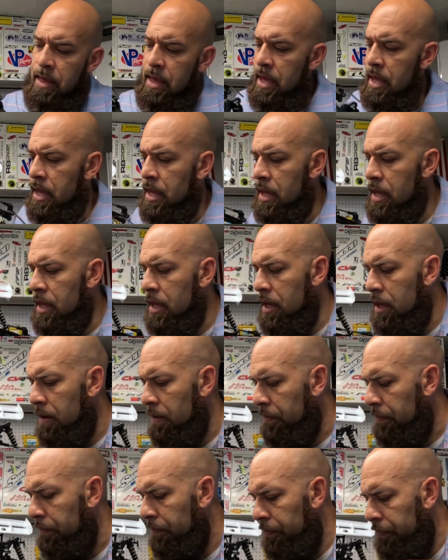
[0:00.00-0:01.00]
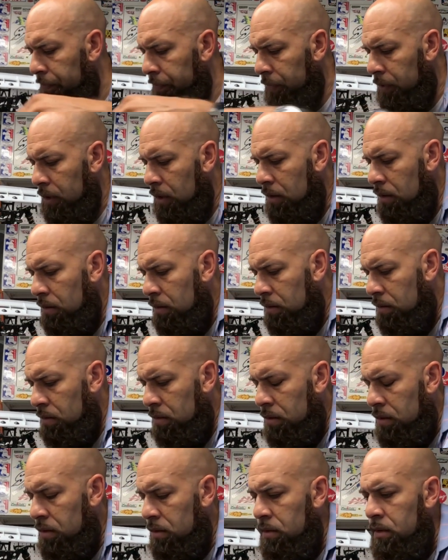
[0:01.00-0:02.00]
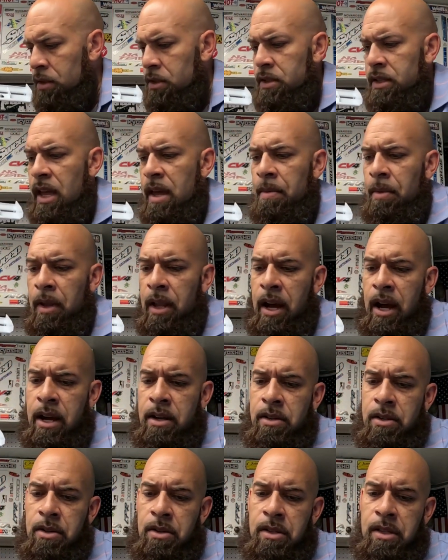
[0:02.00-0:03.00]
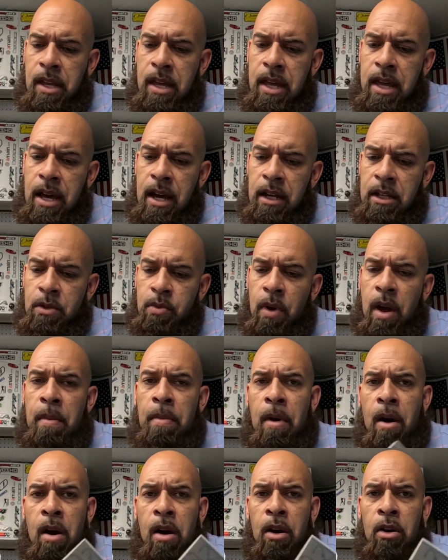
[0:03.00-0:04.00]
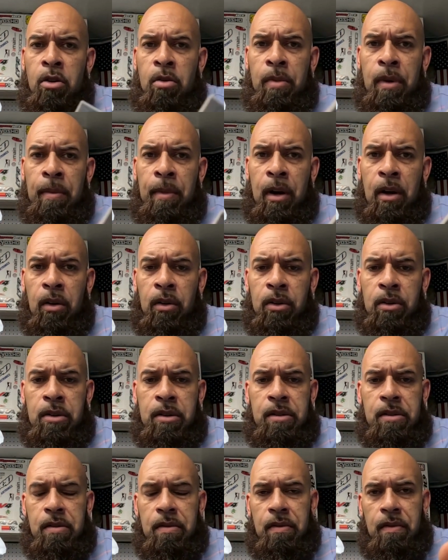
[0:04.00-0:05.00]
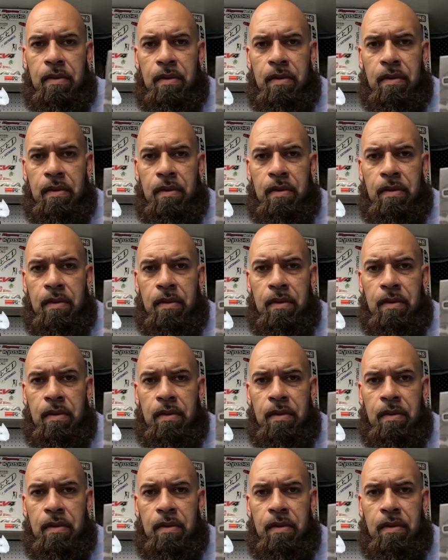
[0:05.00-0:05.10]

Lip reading: the stabilizers, the sway bar aluminum holders,